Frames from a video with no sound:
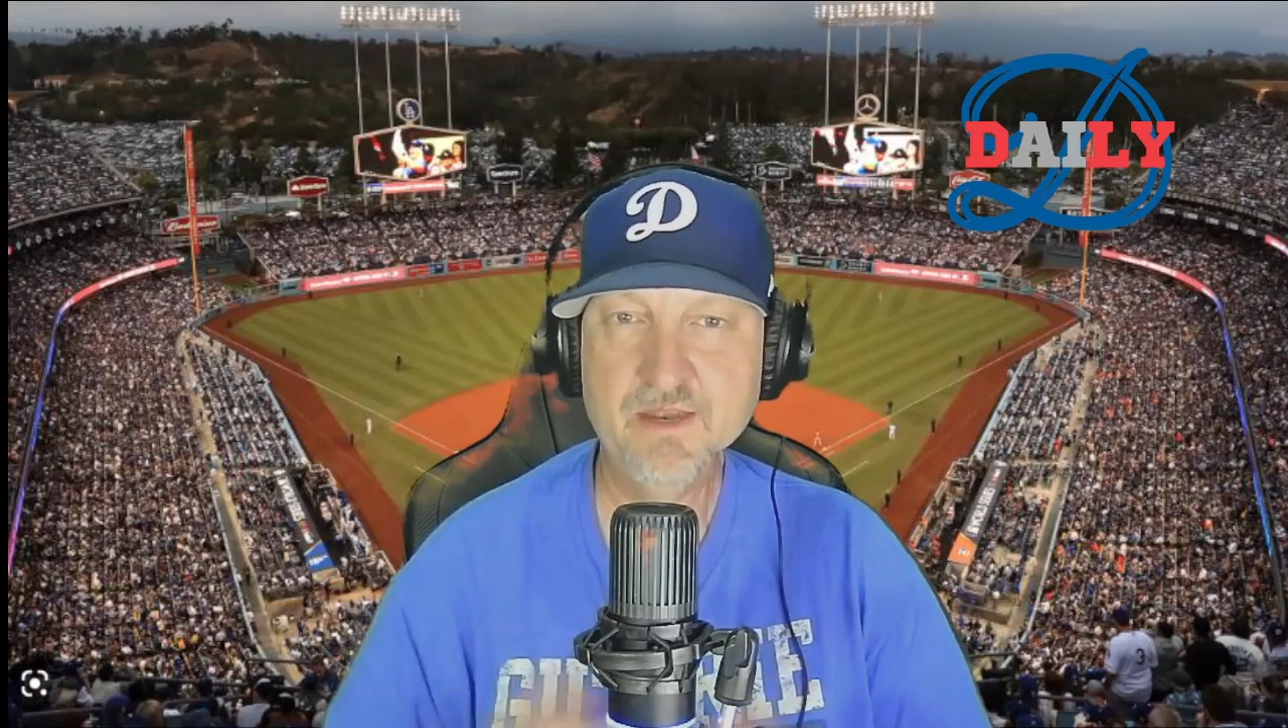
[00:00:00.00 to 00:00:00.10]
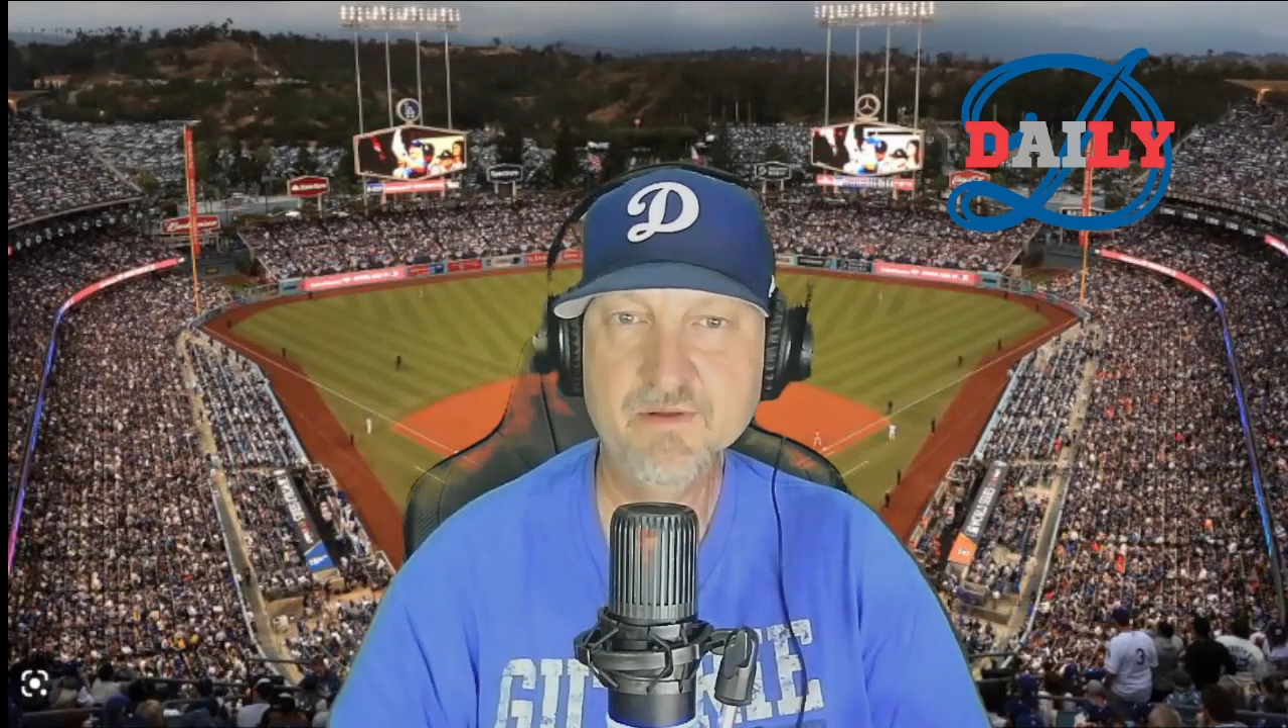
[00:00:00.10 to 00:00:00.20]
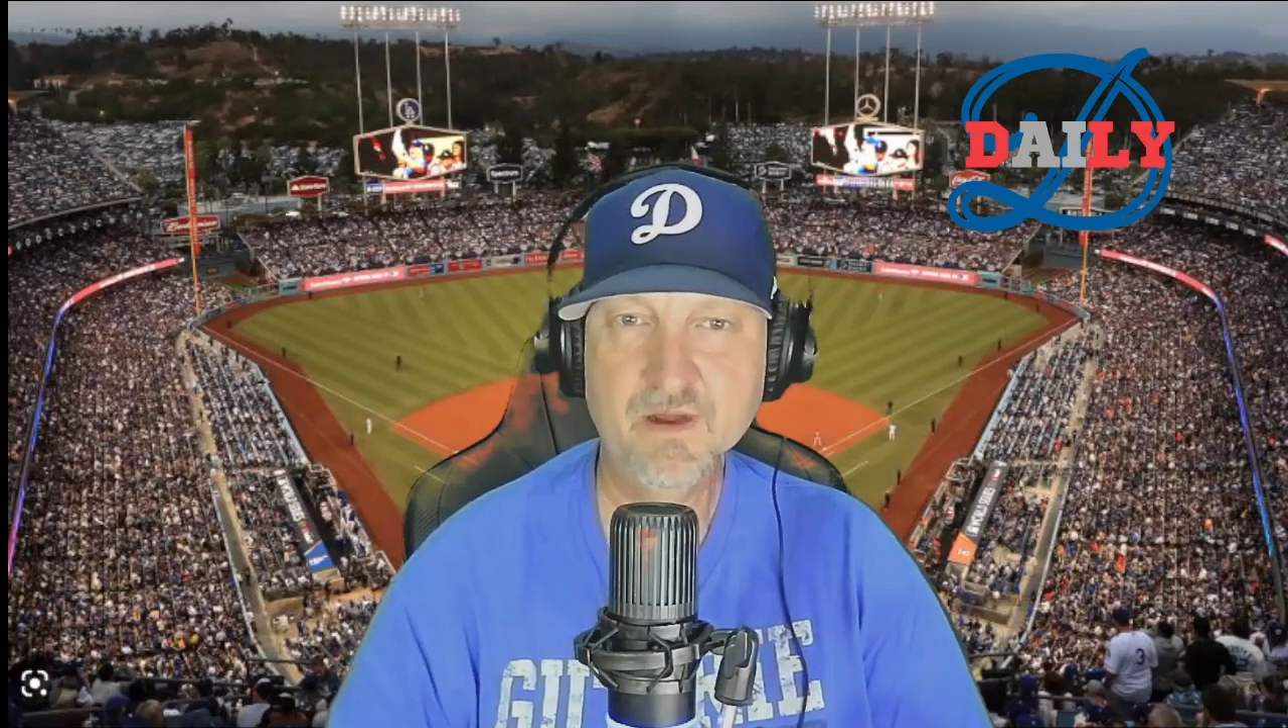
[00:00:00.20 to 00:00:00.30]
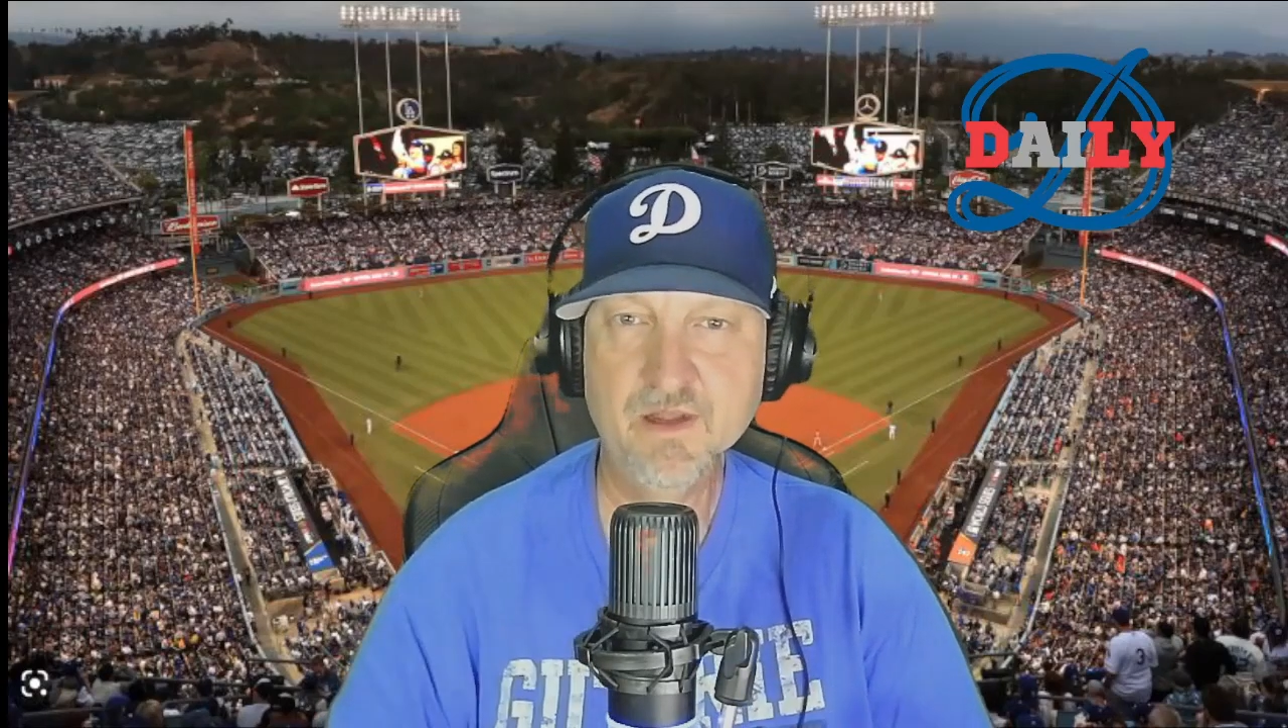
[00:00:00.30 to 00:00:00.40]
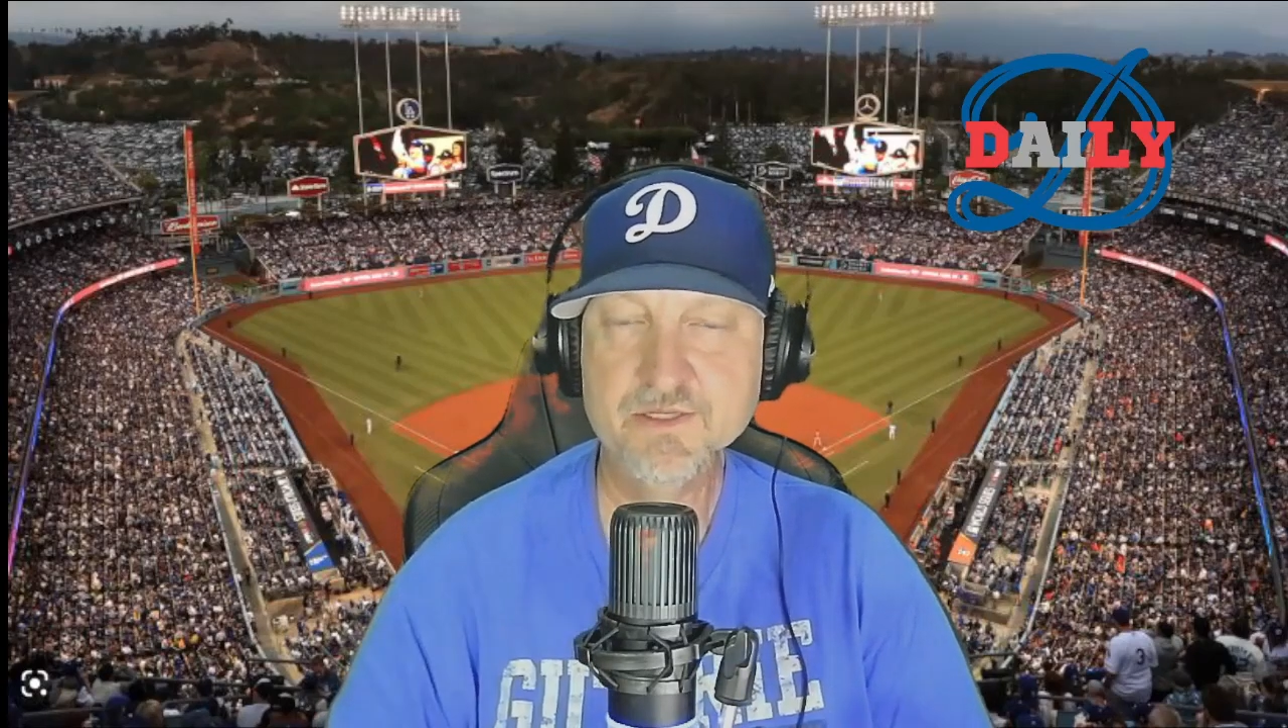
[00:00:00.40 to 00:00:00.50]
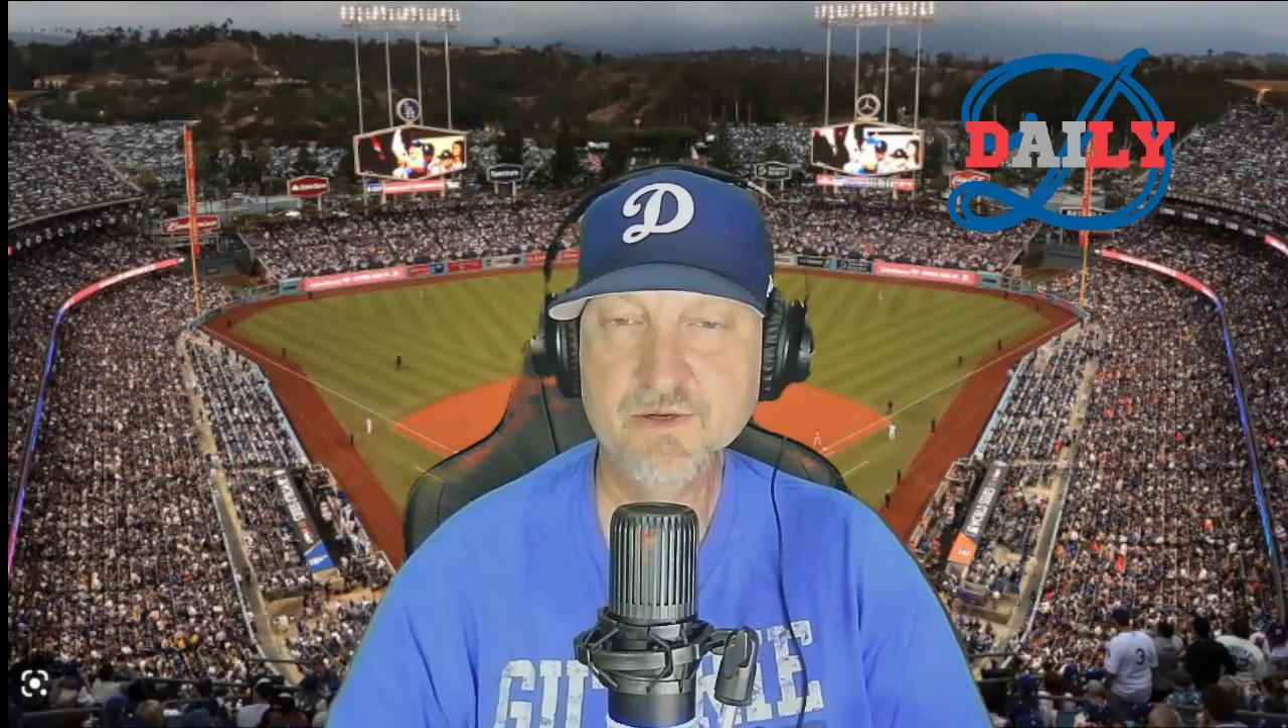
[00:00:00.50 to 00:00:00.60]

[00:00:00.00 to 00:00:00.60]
it on